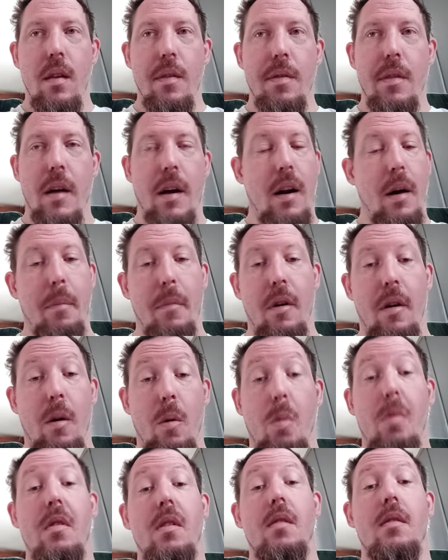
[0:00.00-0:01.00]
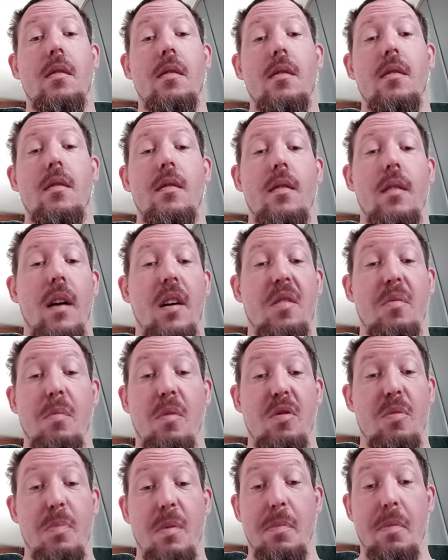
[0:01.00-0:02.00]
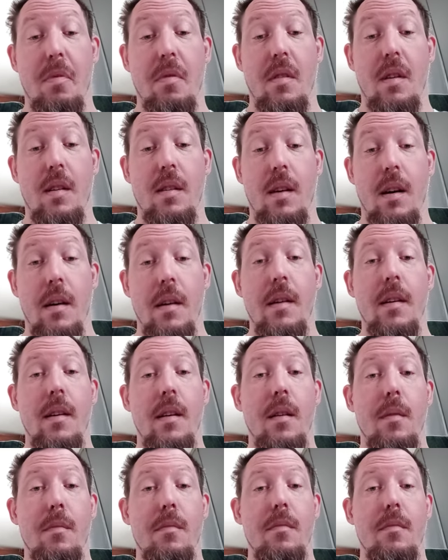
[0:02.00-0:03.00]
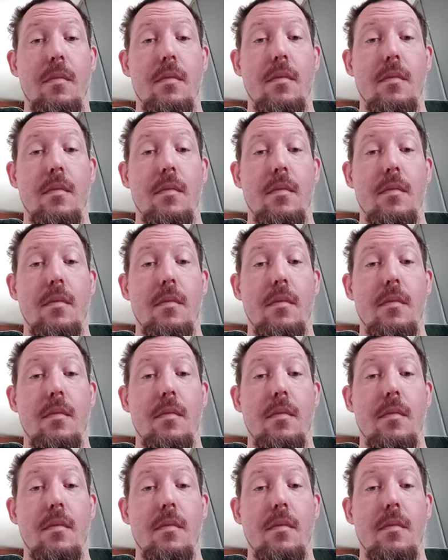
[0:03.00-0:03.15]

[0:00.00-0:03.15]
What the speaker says: that I'm not weak, as most people think I am.